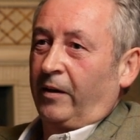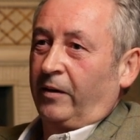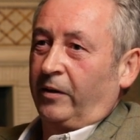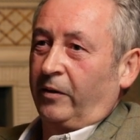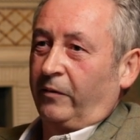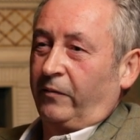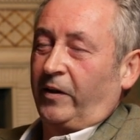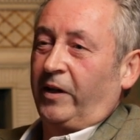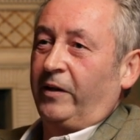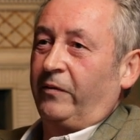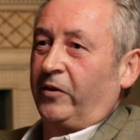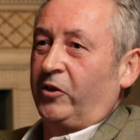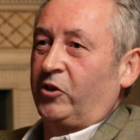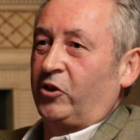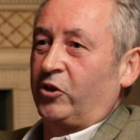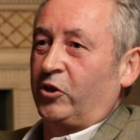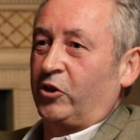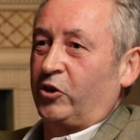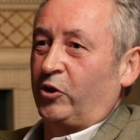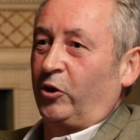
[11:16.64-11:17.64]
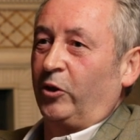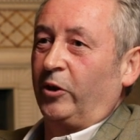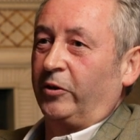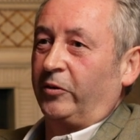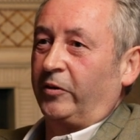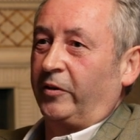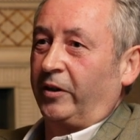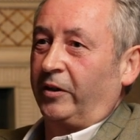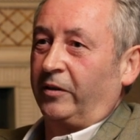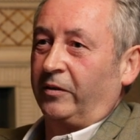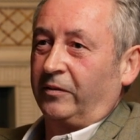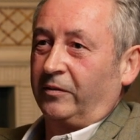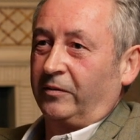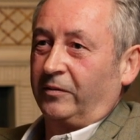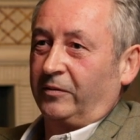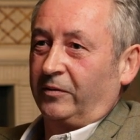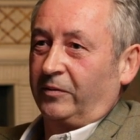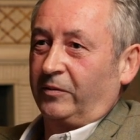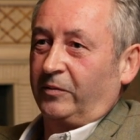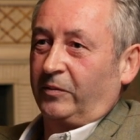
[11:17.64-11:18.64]
Now, fly fish is a solitary.
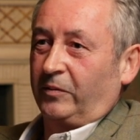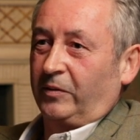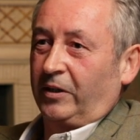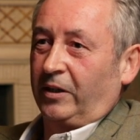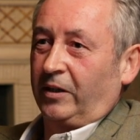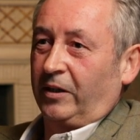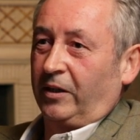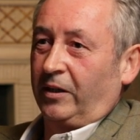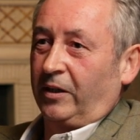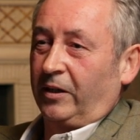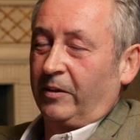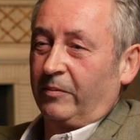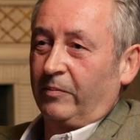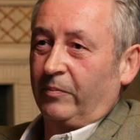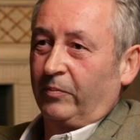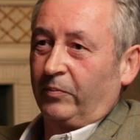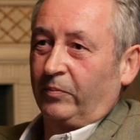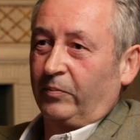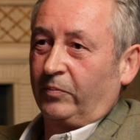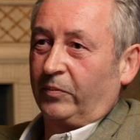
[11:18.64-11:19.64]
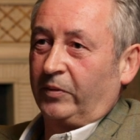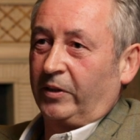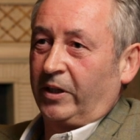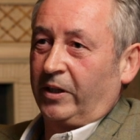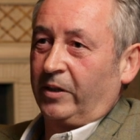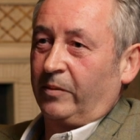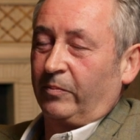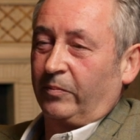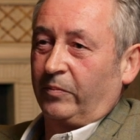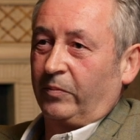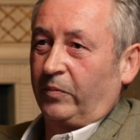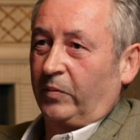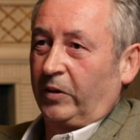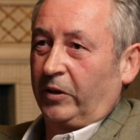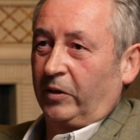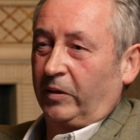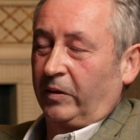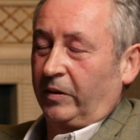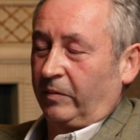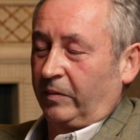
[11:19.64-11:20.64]
um, game,
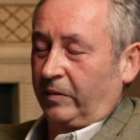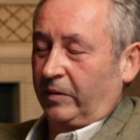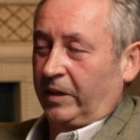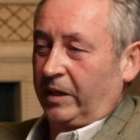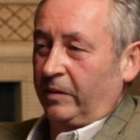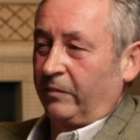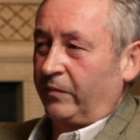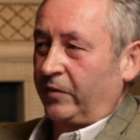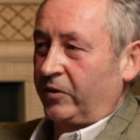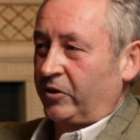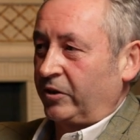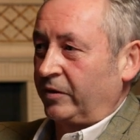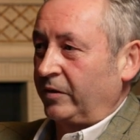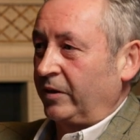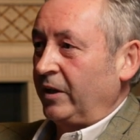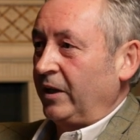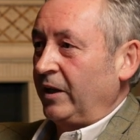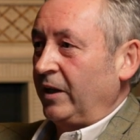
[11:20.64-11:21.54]
uh, game fishing.